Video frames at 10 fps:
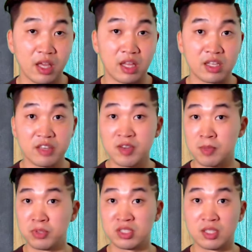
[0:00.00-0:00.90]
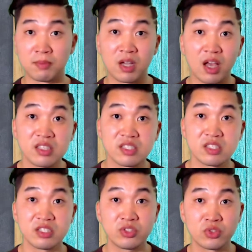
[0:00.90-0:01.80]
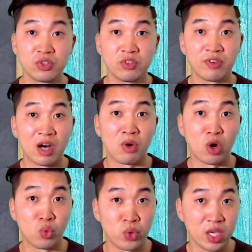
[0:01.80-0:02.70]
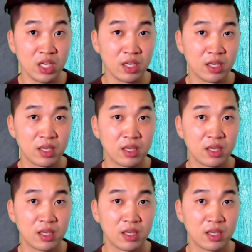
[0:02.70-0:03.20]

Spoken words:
And if I put some consonants to vowel we,